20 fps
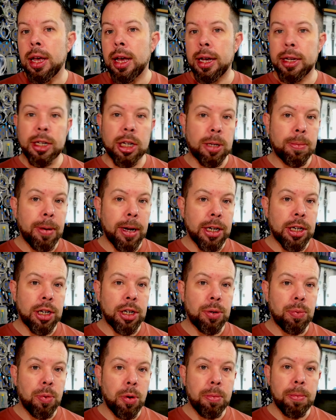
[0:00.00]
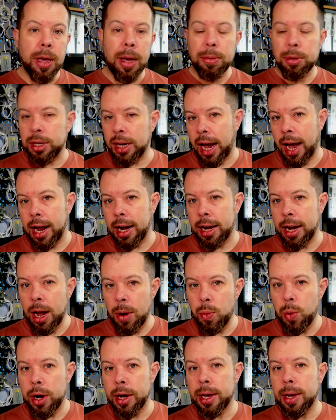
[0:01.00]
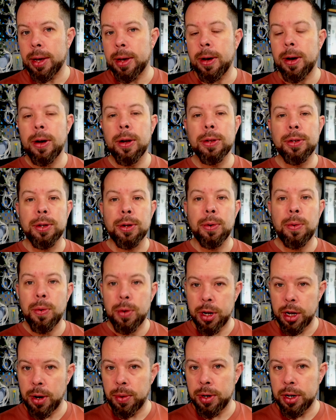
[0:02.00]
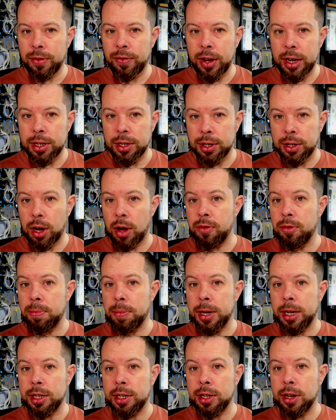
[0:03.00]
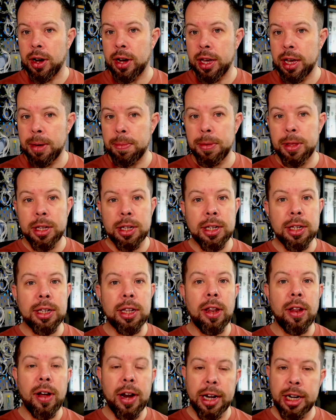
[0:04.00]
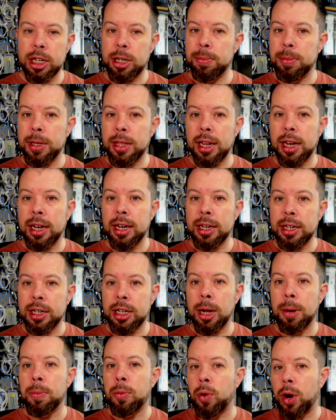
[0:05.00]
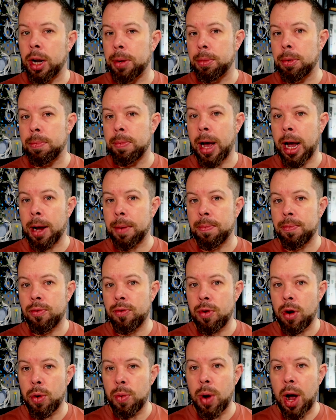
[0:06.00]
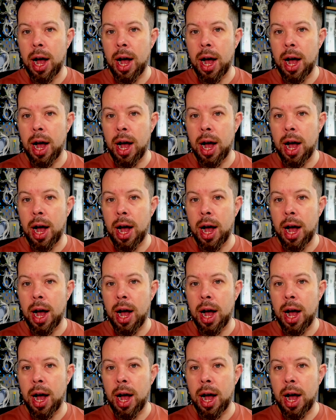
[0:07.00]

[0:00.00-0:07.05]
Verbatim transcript: As expected, you will be able to add networking cards and audio interfaces over PCIe, but this is likely to be the least upgradable Mac Pro